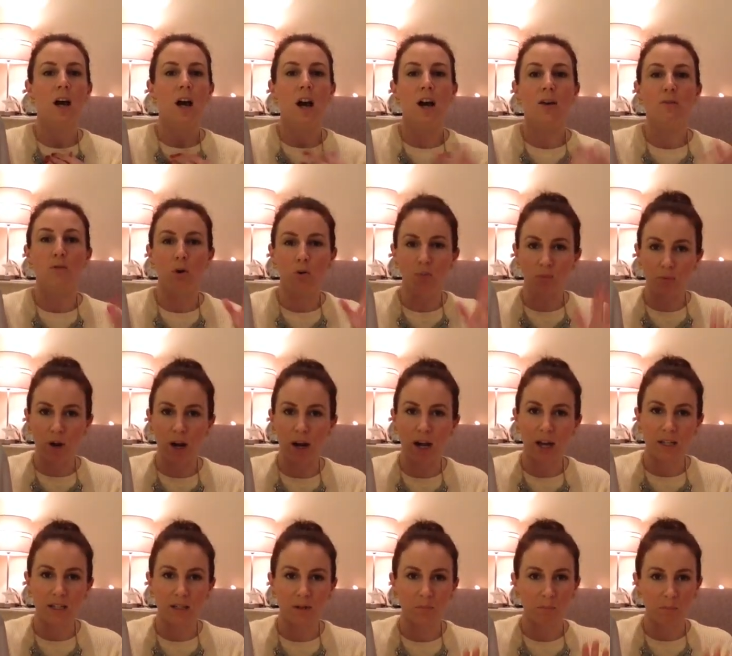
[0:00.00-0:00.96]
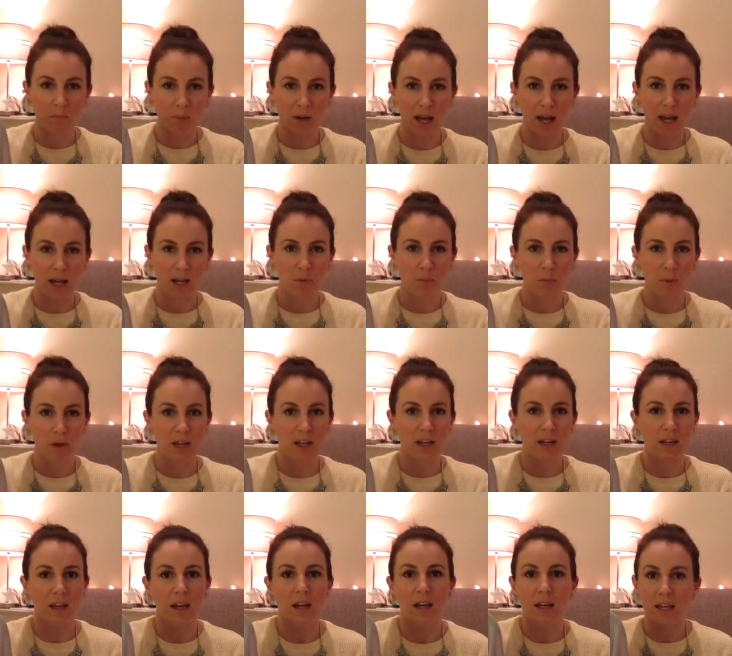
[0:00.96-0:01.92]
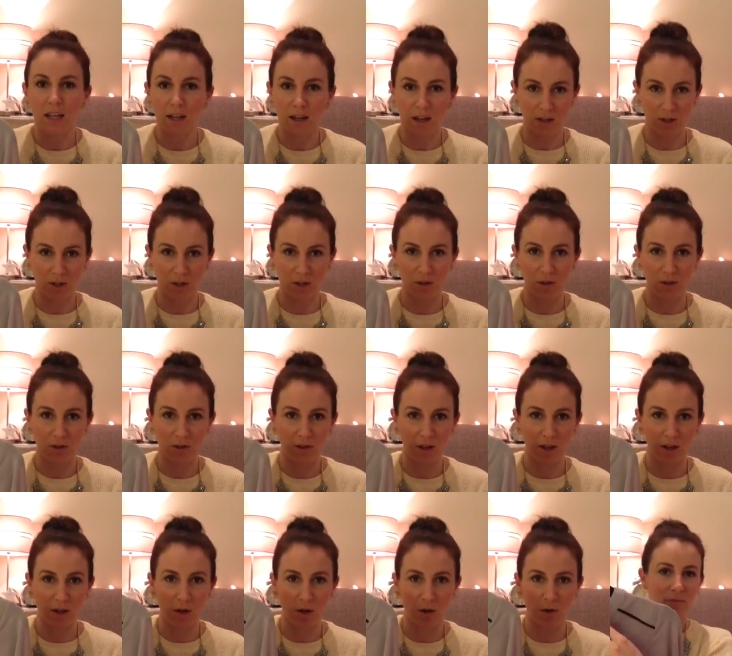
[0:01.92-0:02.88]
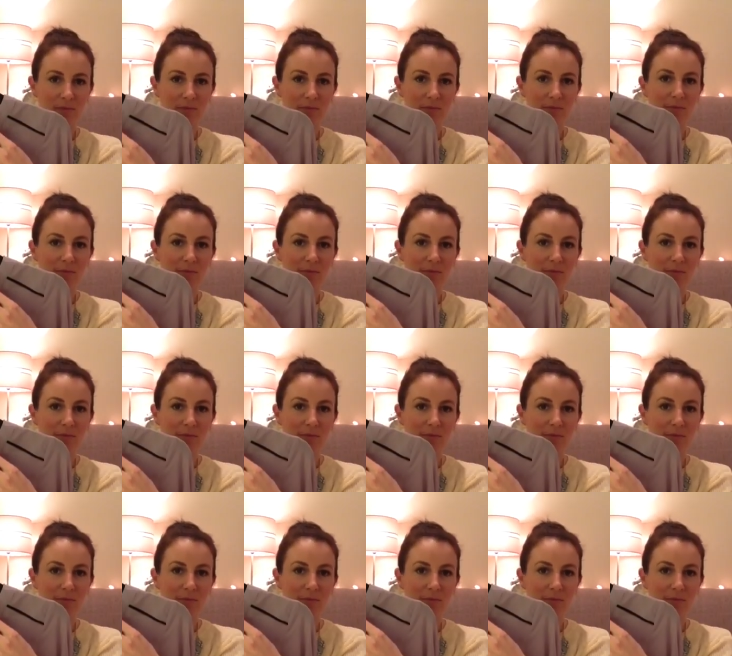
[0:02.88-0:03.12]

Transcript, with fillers: I've got red, black, pink, any colour you can think of.